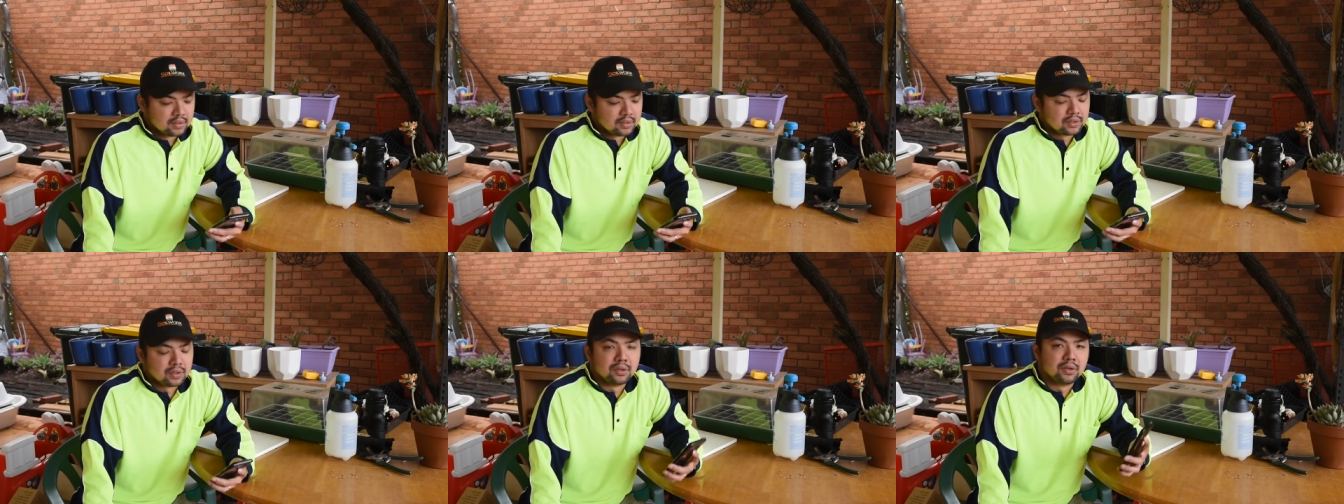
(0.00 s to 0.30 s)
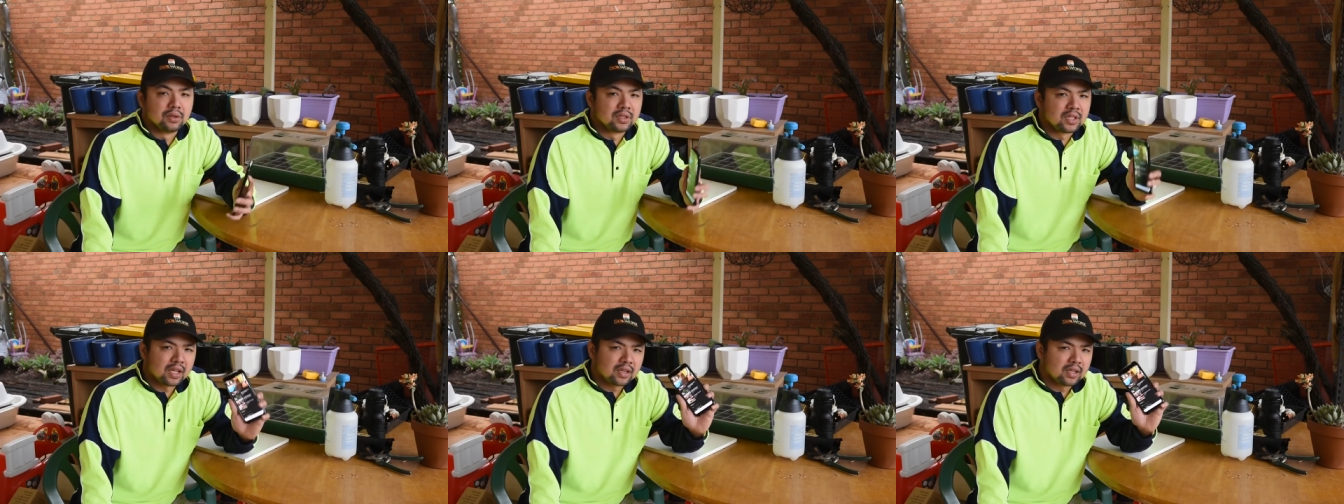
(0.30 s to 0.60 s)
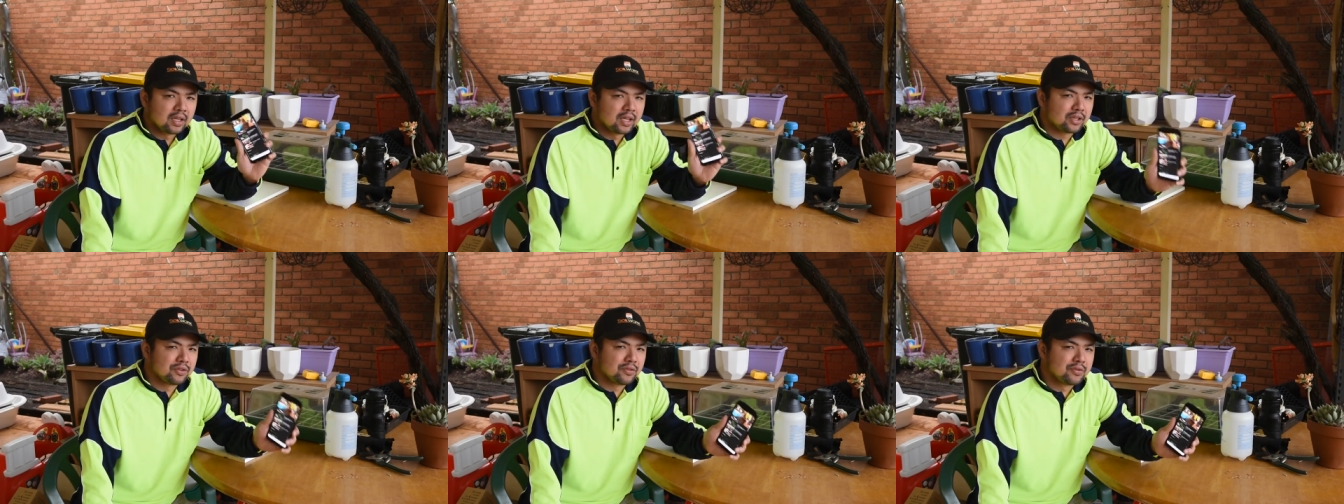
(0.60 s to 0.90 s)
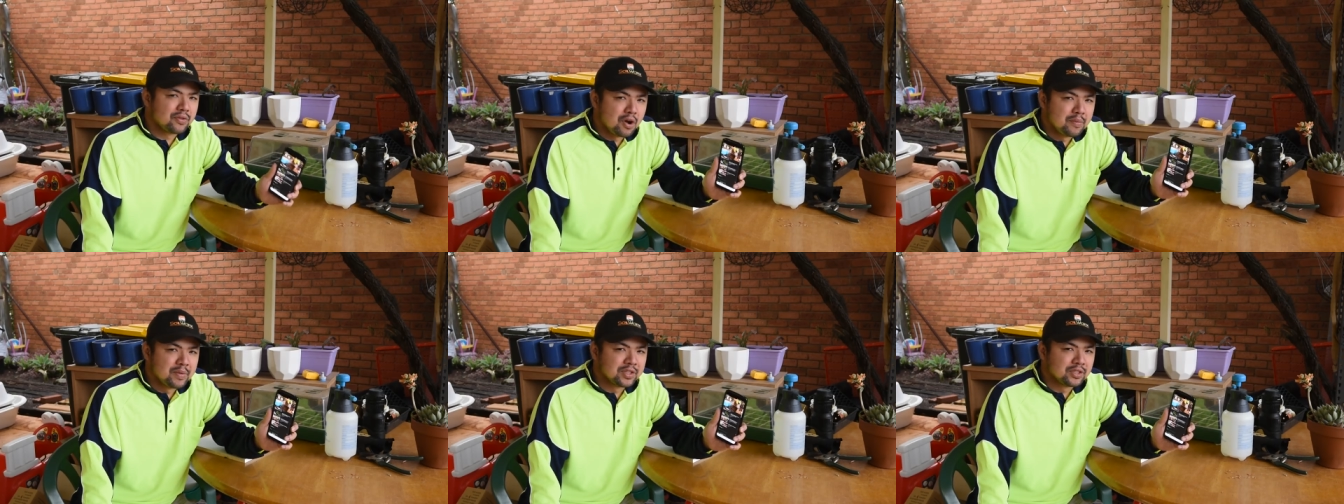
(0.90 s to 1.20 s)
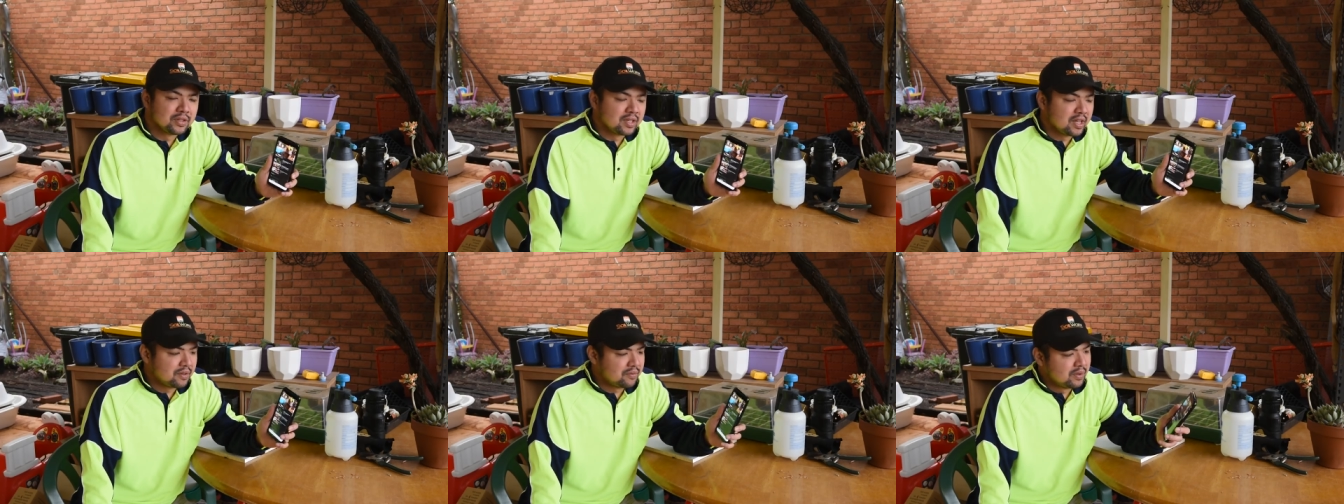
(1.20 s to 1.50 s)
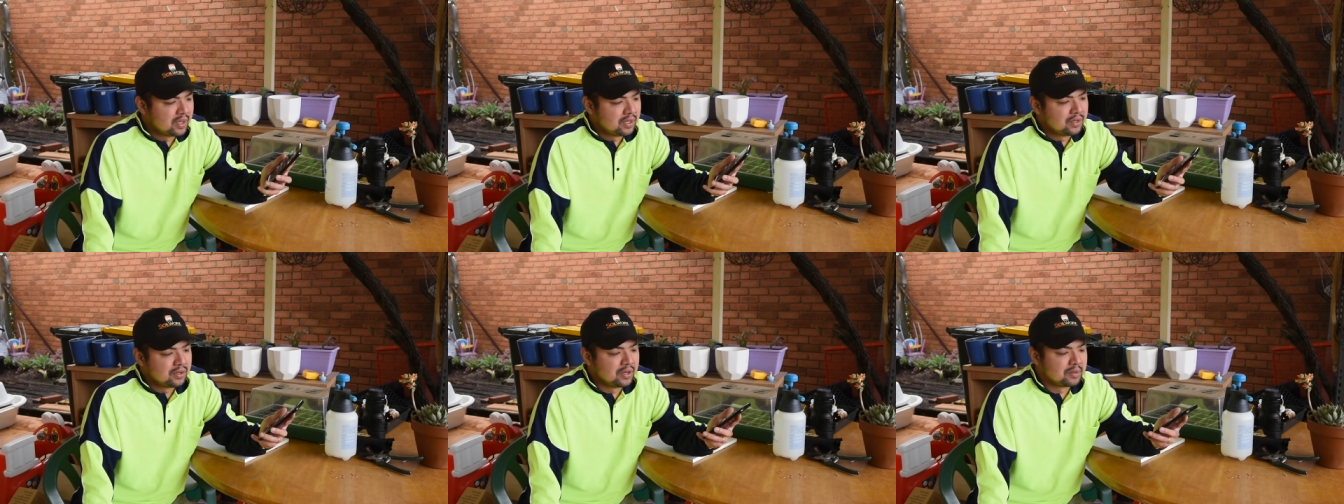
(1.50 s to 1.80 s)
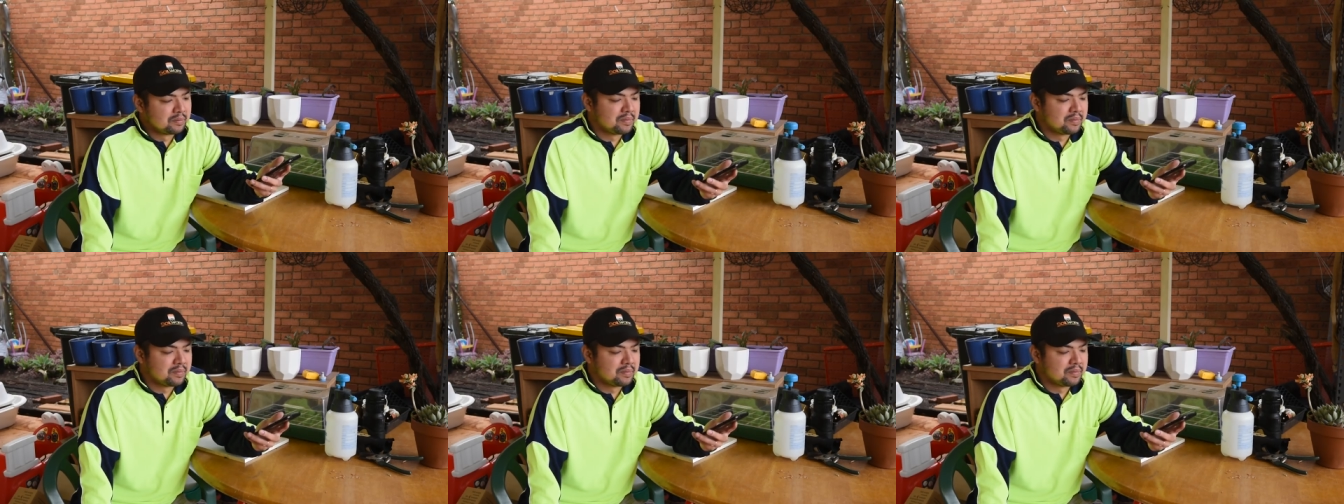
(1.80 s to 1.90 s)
So not a lot of comments on that video,